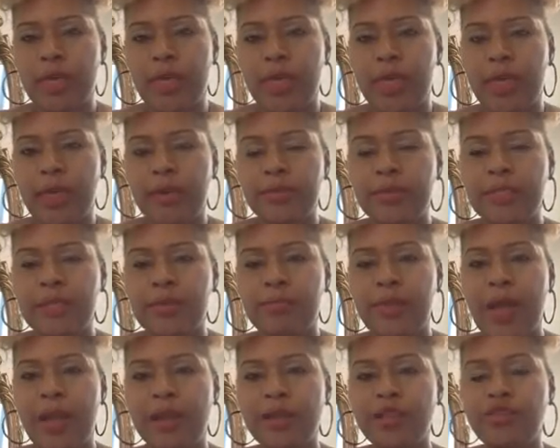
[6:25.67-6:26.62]
the
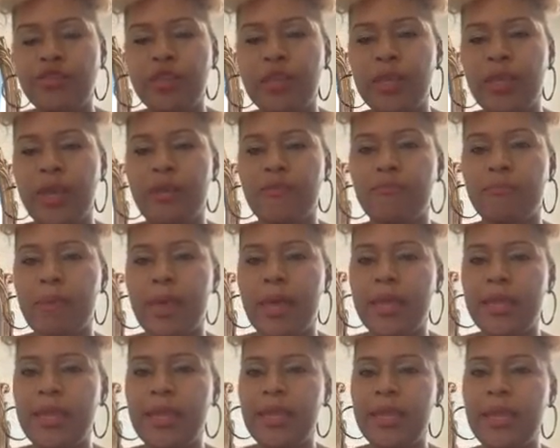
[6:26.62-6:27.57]
symbology of
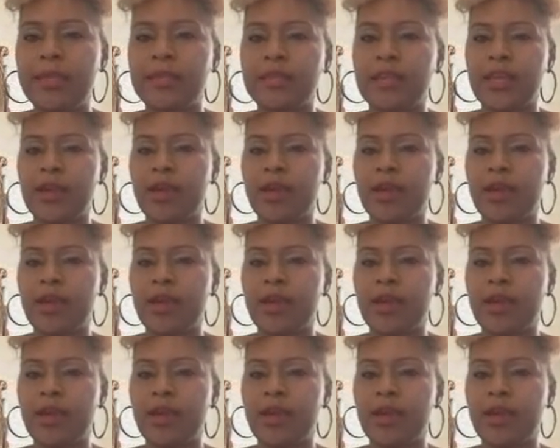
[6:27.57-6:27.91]
money and to